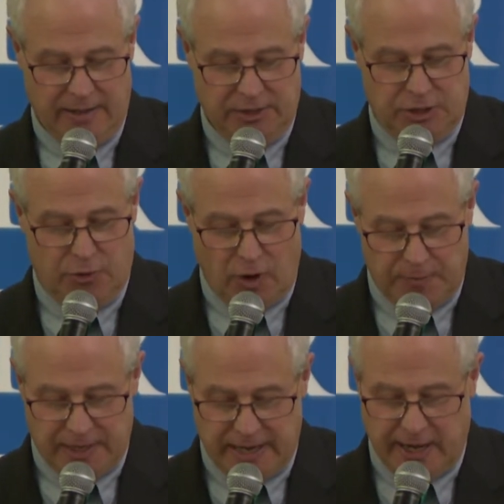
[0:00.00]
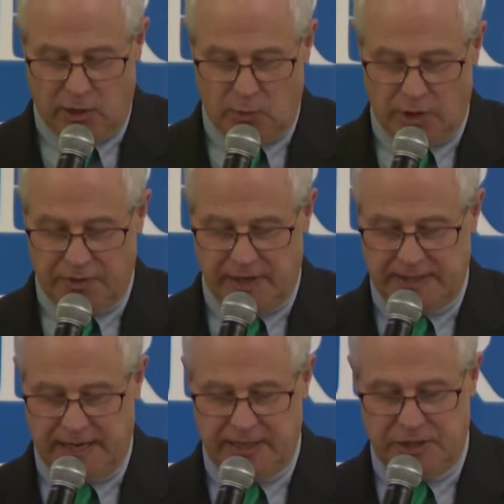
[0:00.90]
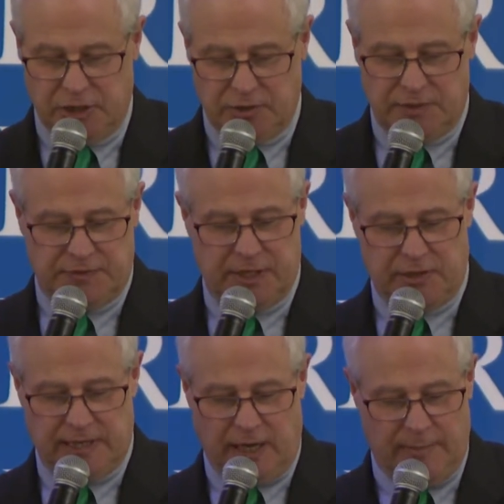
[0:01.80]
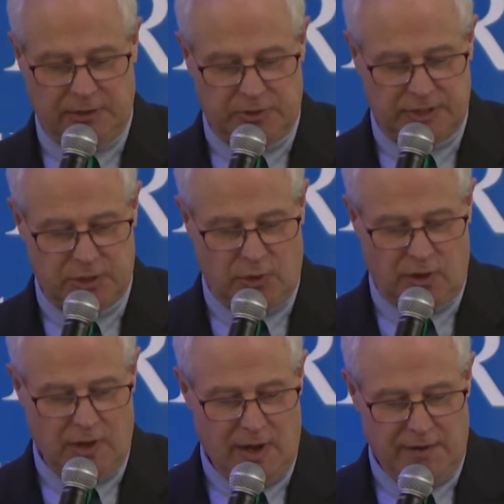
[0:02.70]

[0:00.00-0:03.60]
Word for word: She grew up in Kenilworth and attended Joseph Sears Elementary School,